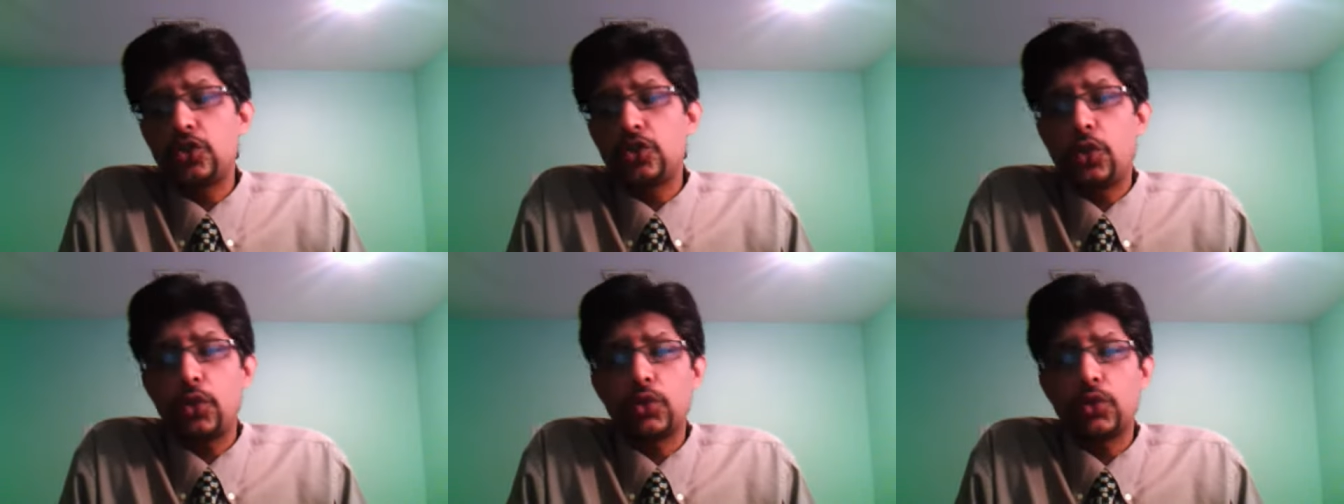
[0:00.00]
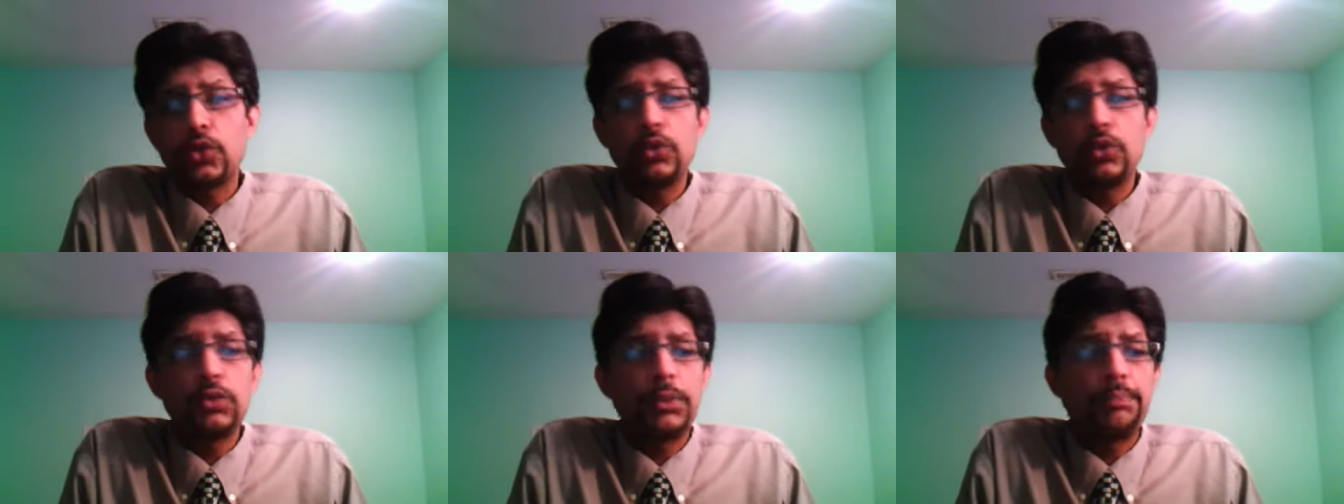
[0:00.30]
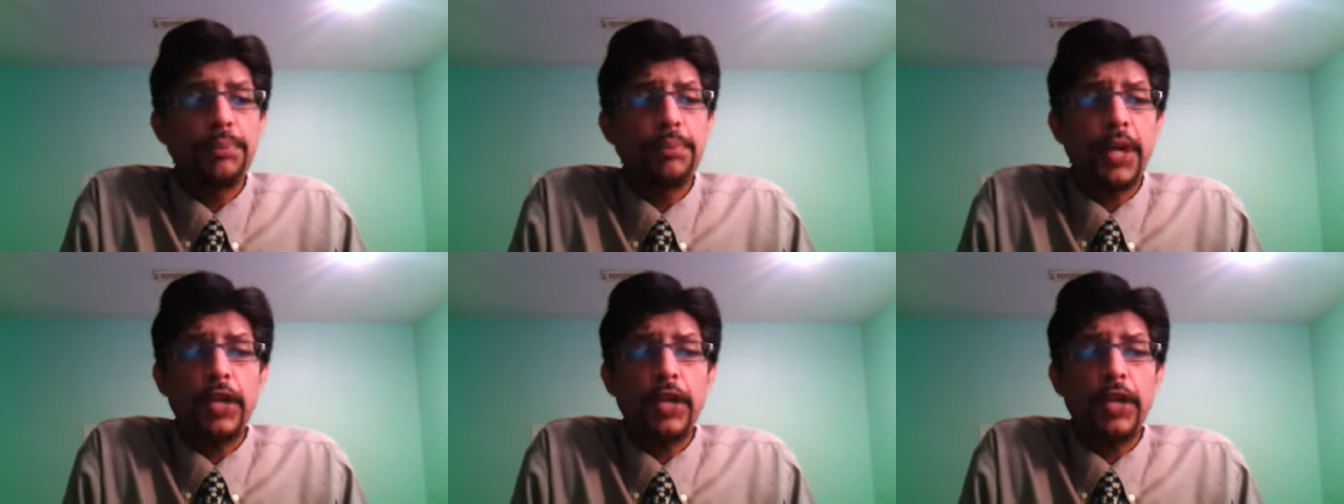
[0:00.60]
Stokes who he
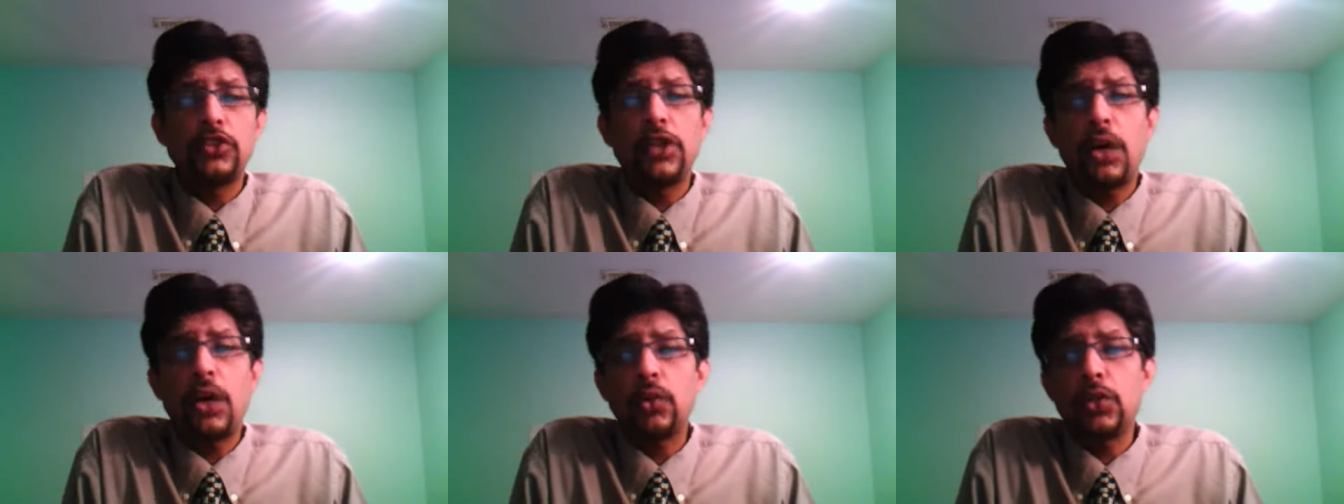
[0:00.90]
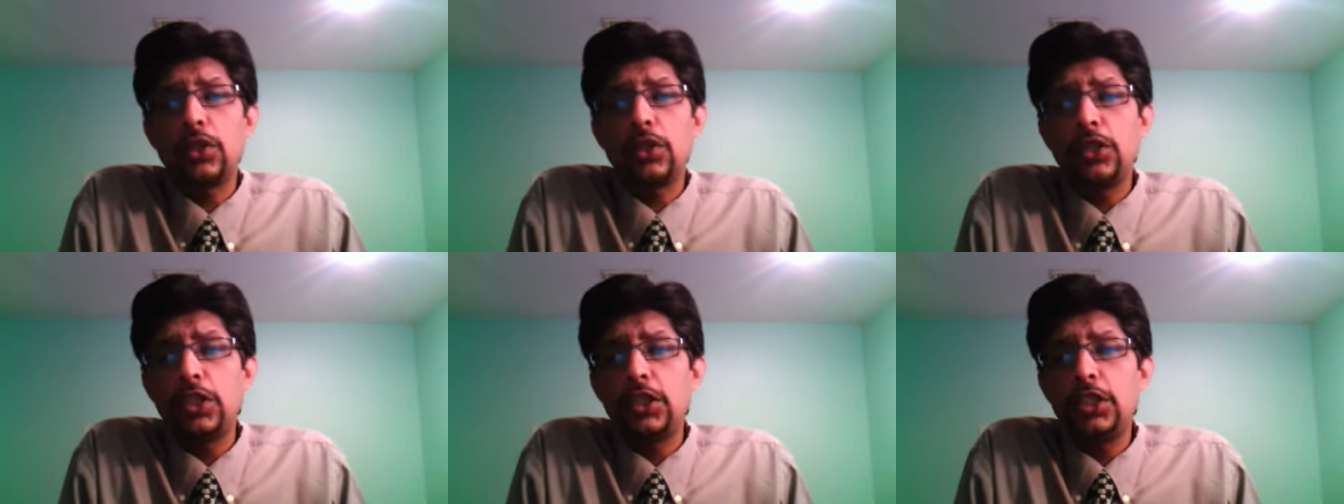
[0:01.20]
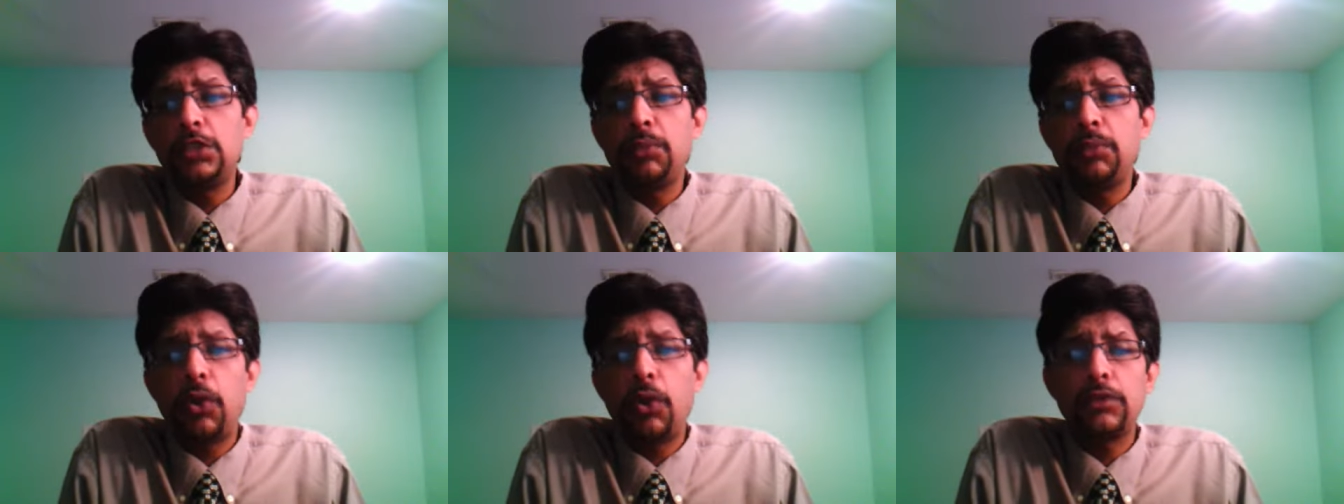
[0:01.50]
priced out early
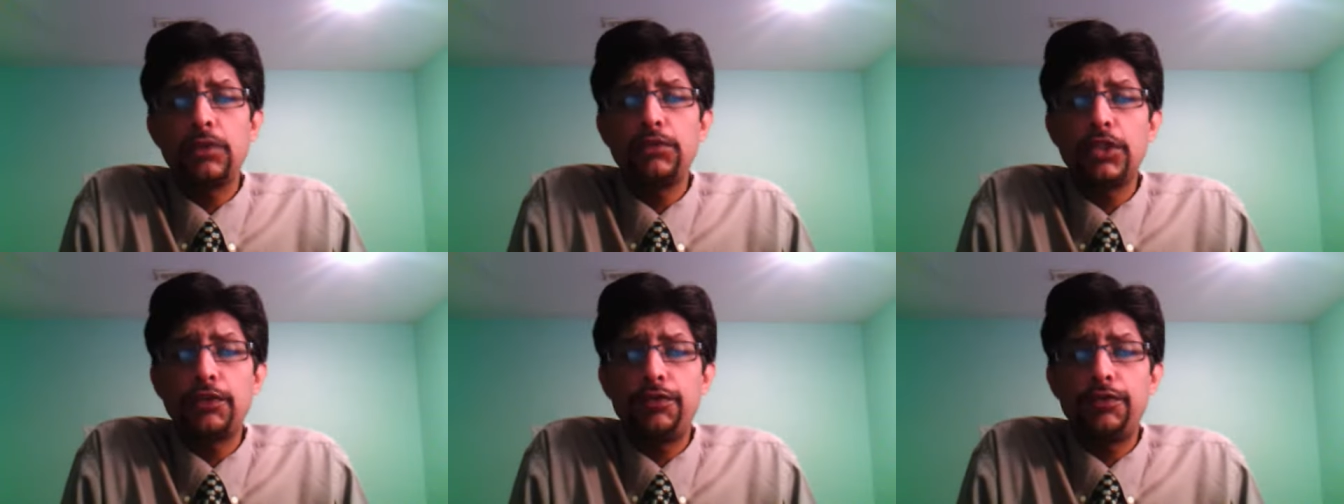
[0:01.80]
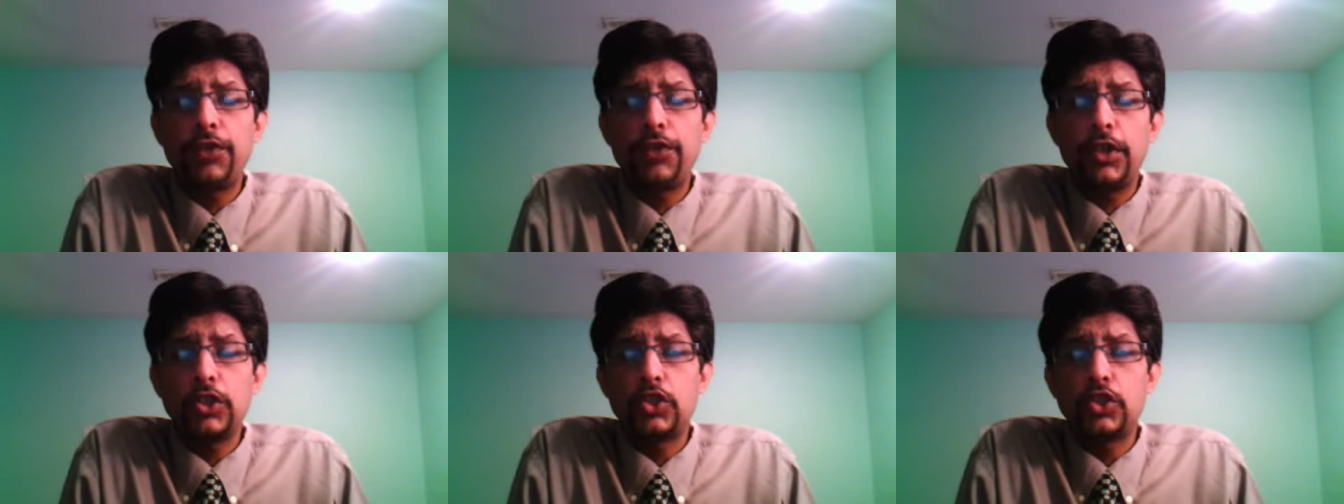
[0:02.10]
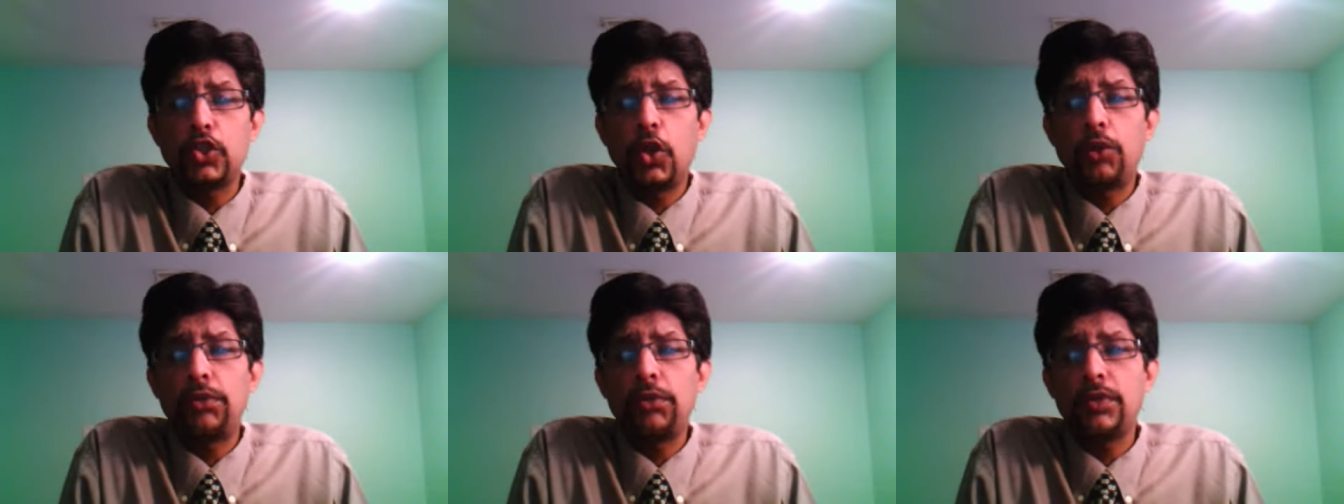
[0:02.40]
in the morning with the first
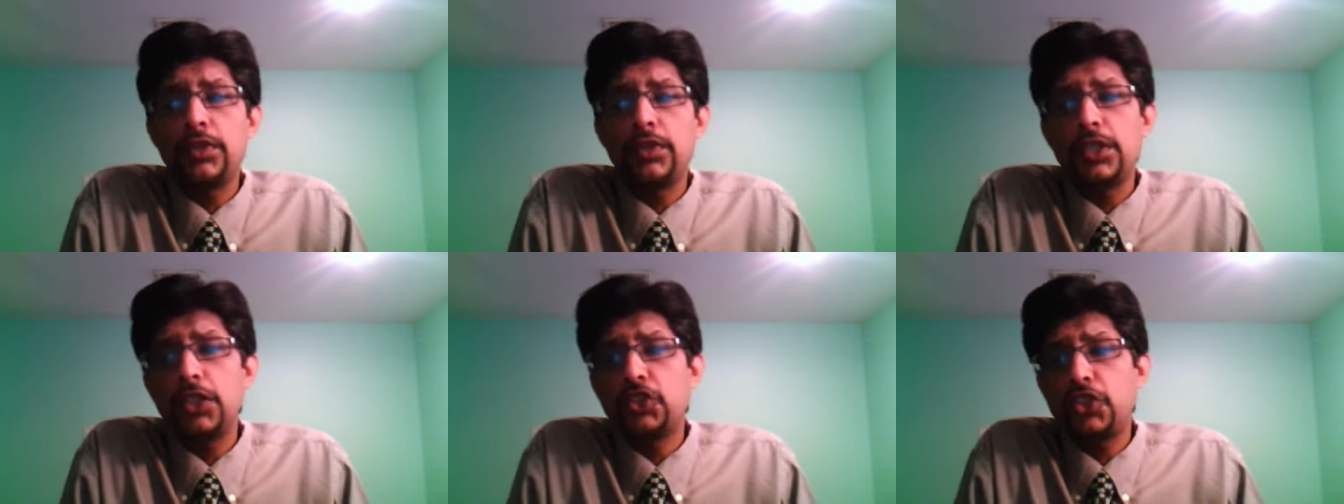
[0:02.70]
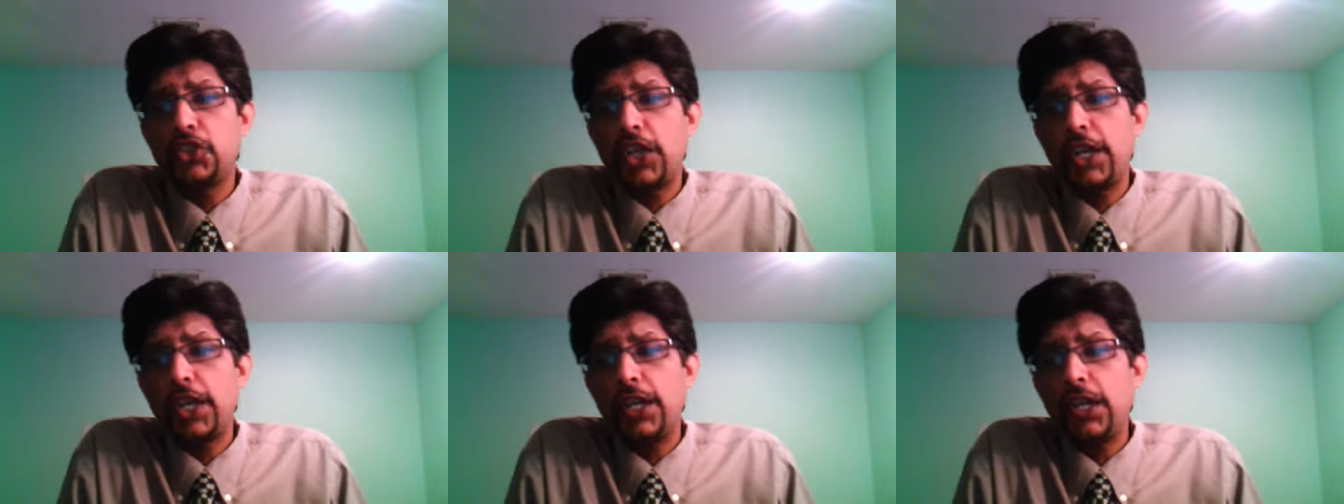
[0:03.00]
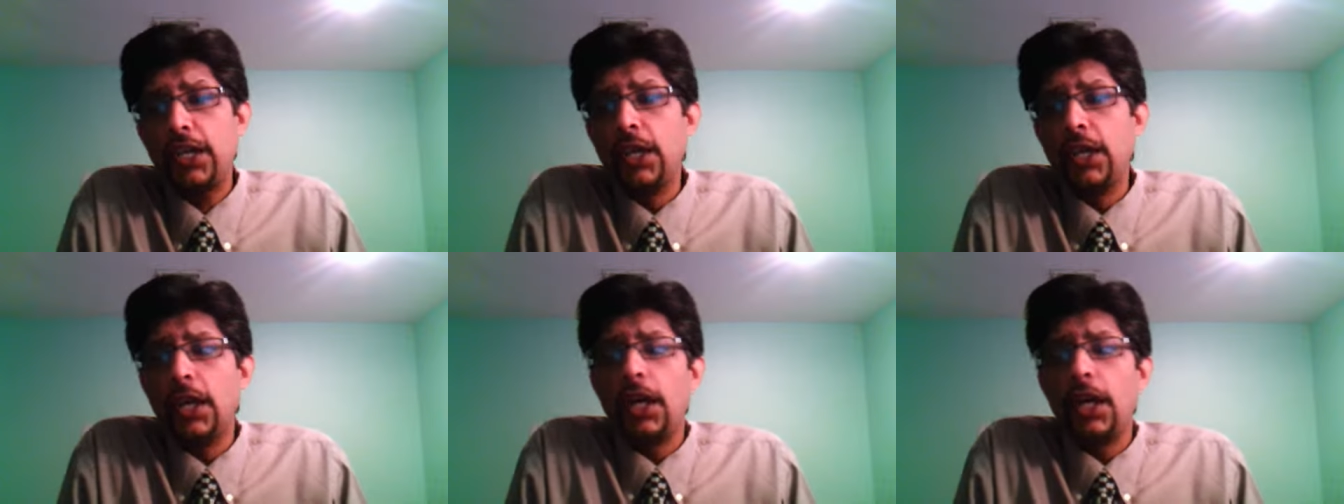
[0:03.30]
over with the cherry,